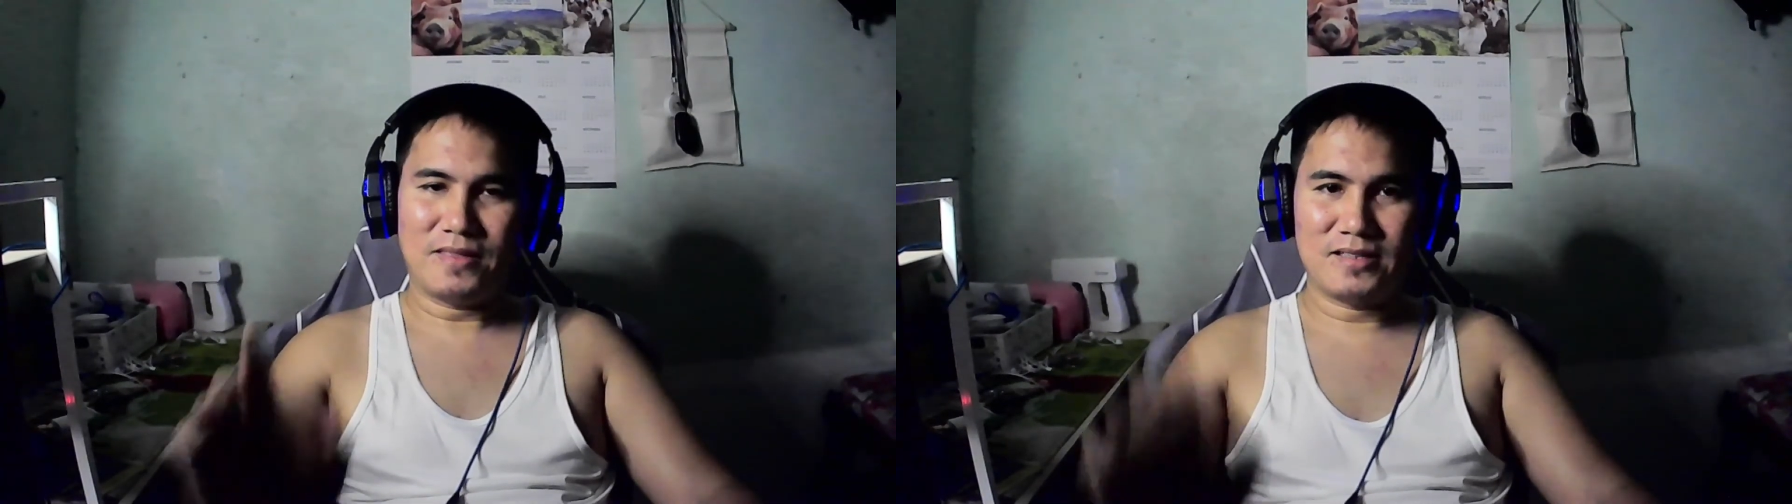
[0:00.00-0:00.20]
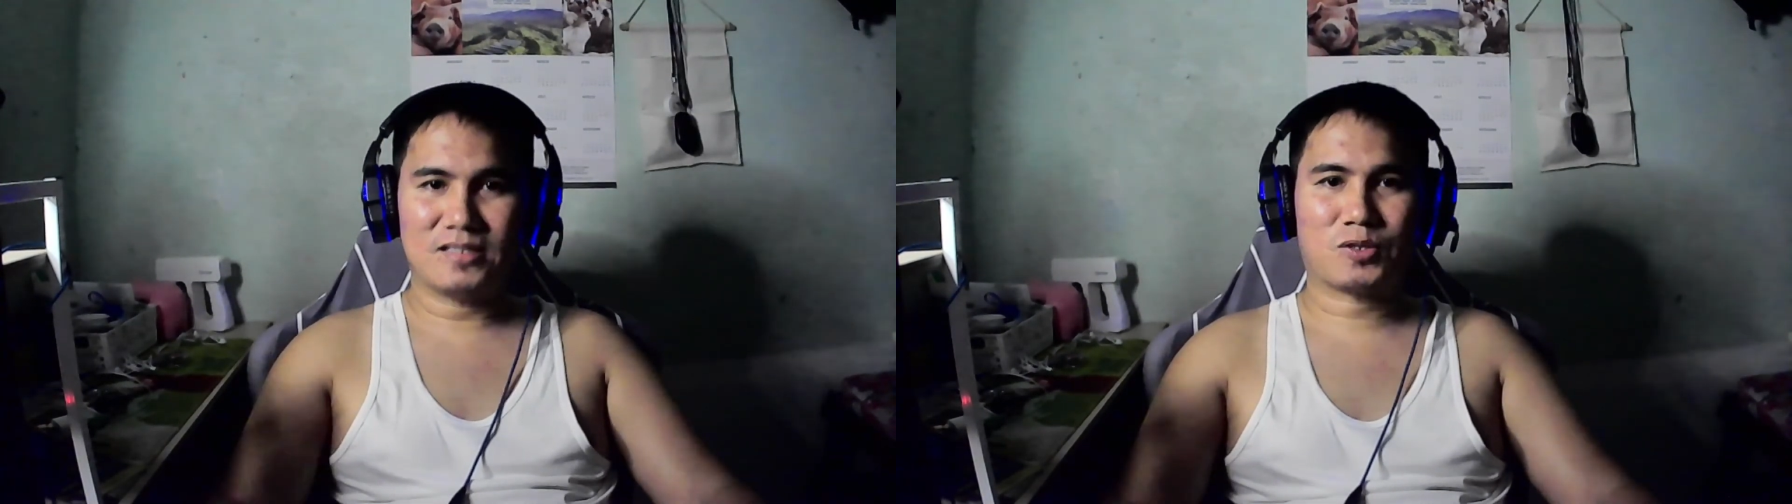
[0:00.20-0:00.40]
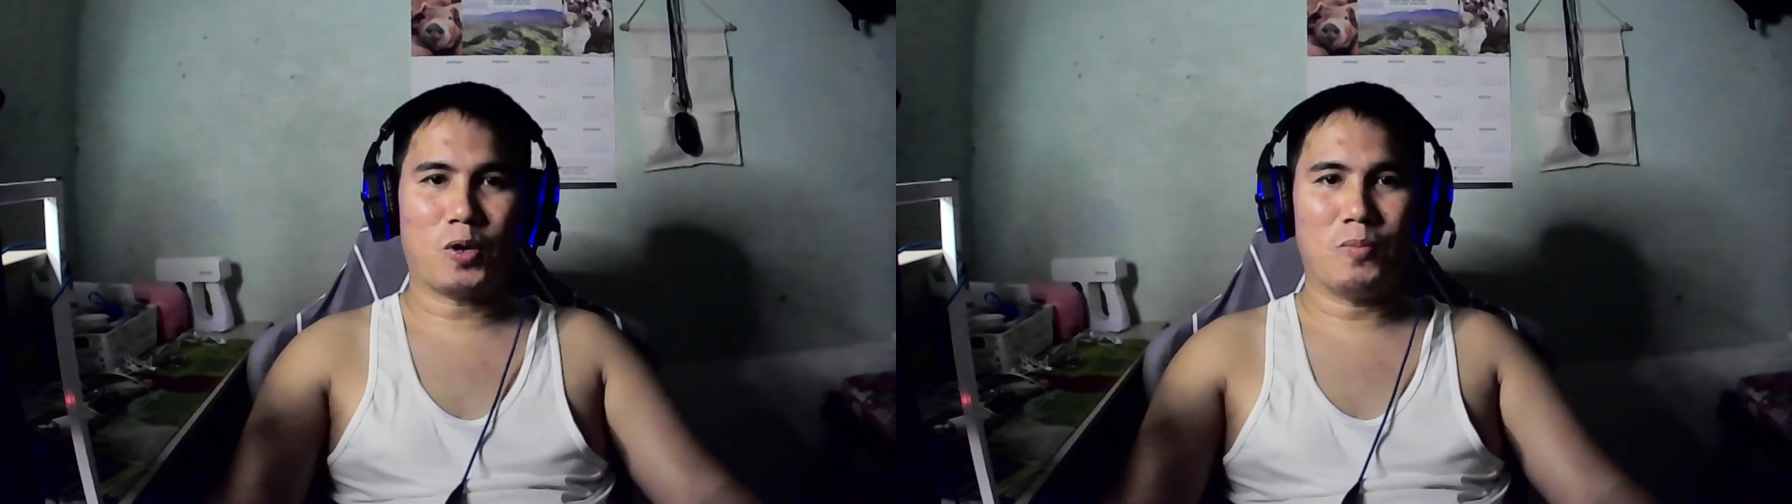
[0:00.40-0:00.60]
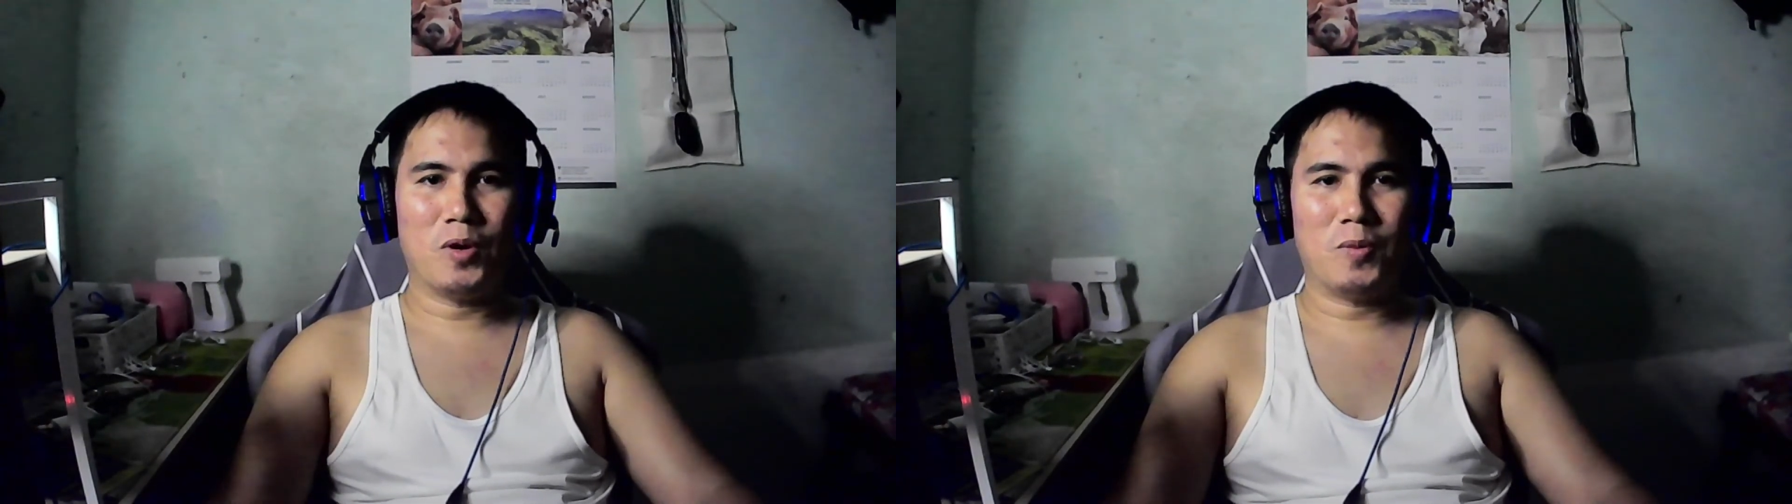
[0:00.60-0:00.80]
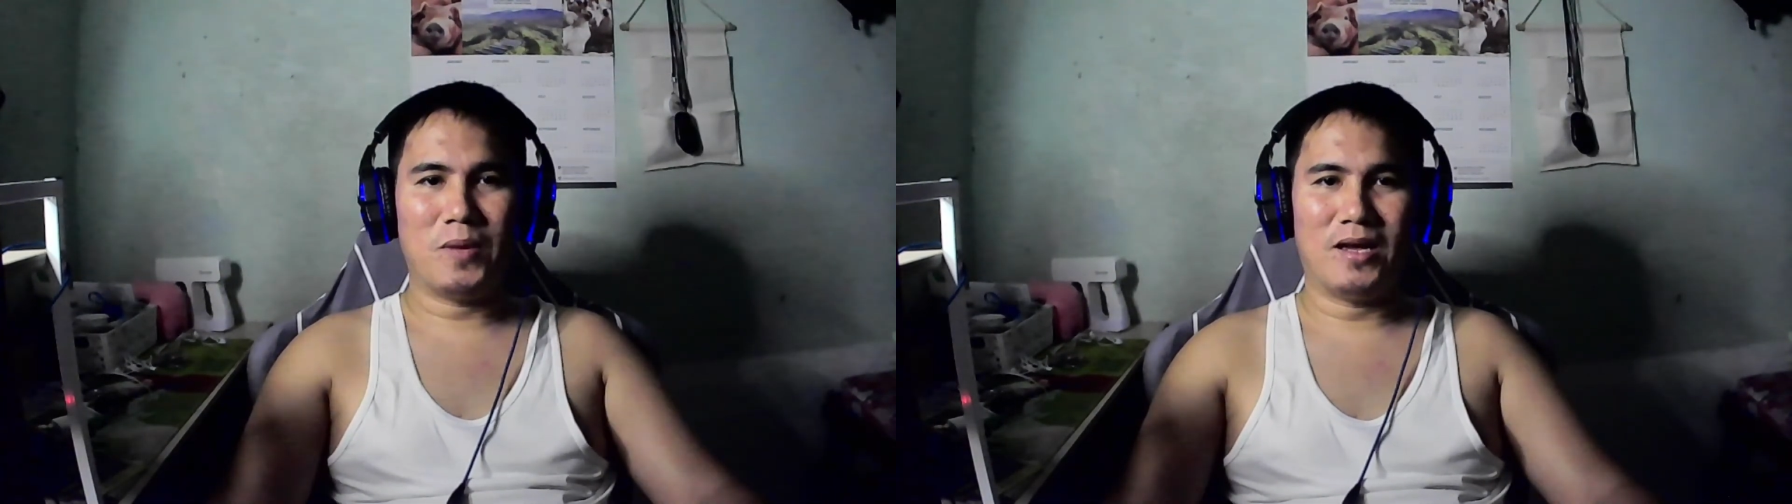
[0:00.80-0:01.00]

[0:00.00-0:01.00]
this is Chromium,